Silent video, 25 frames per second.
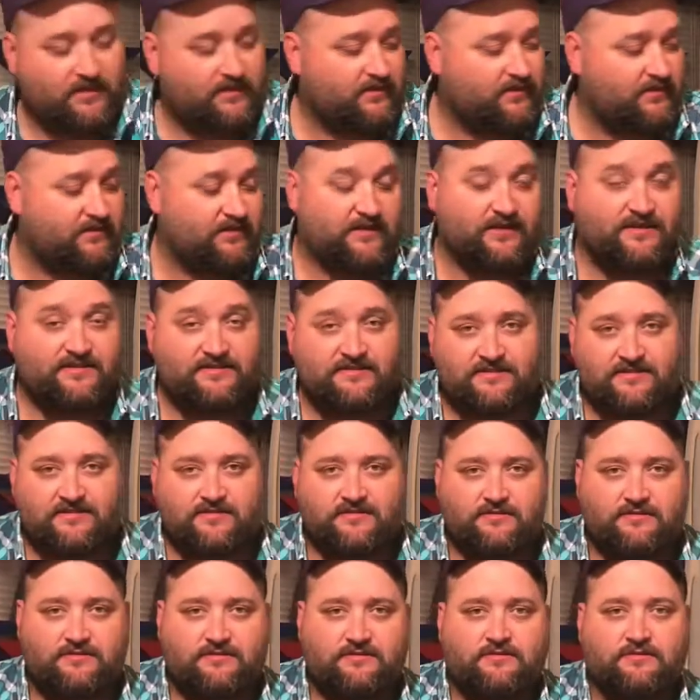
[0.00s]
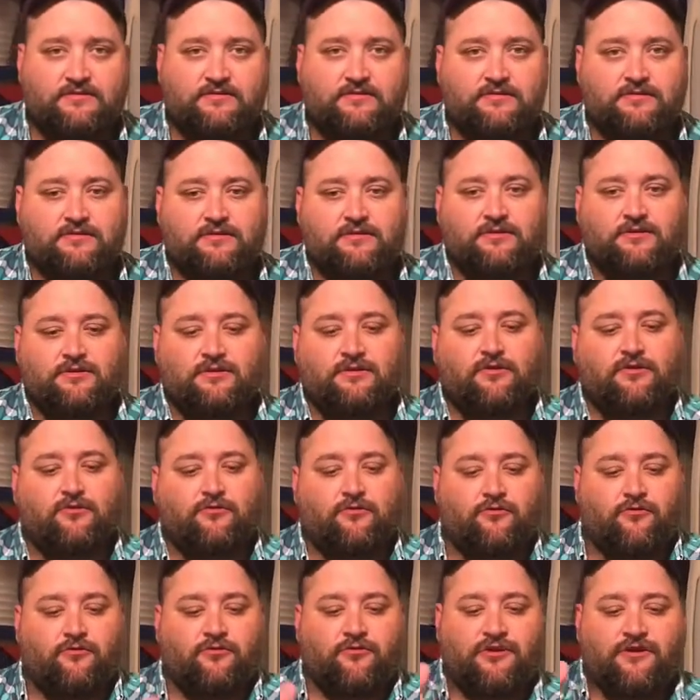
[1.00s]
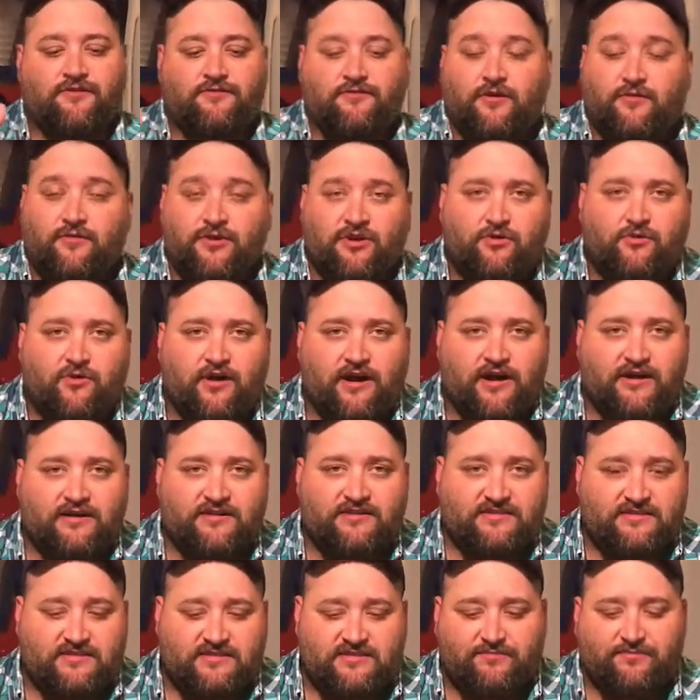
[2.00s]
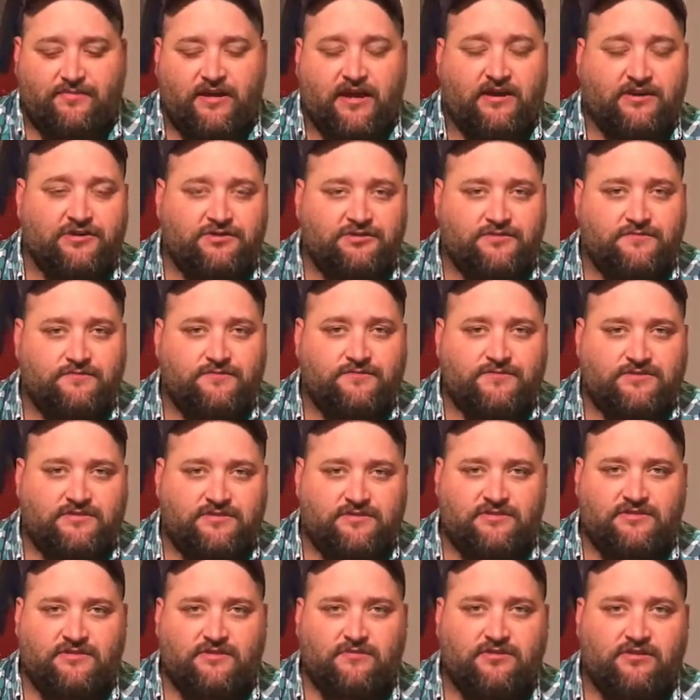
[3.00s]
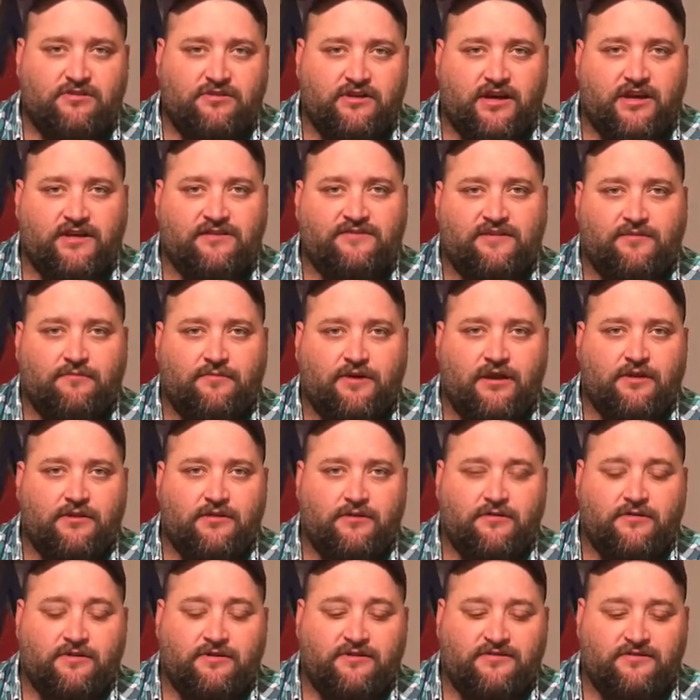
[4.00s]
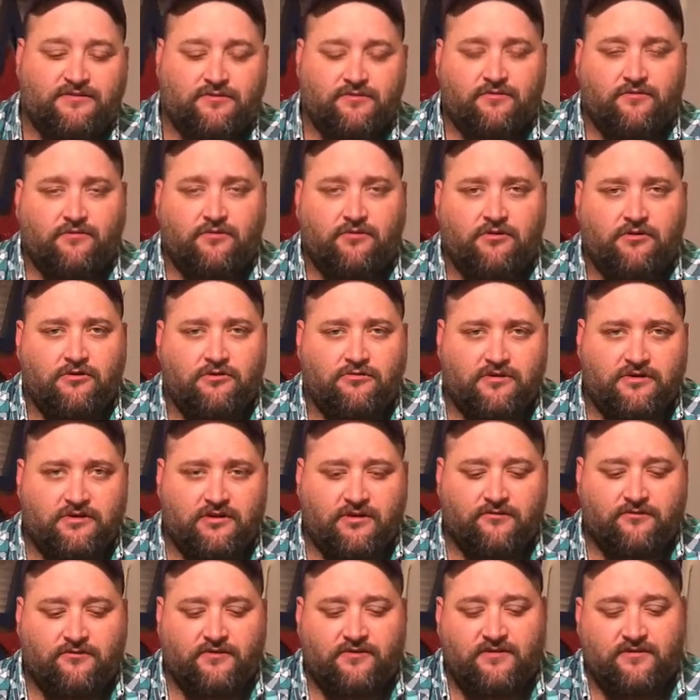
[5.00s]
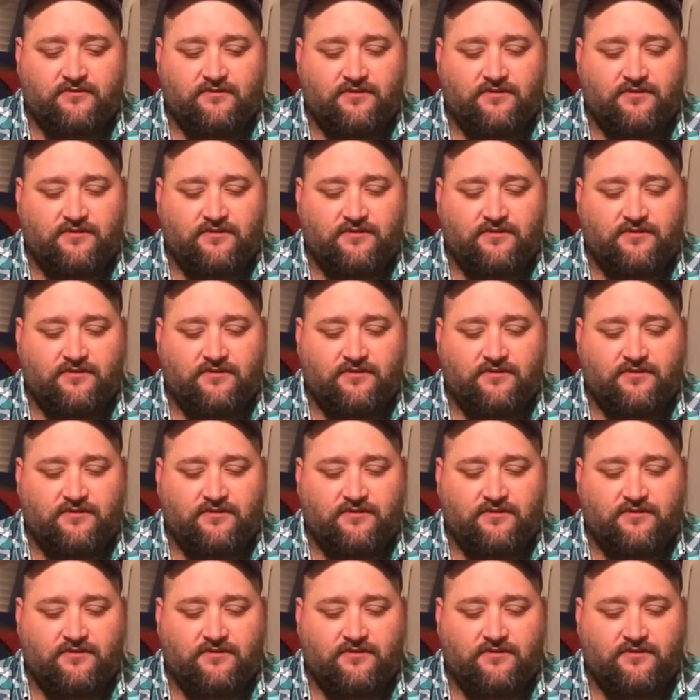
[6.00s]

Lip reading: this, or if it requires the Spectrum, so some of you guys that might know this, you'll know the difference.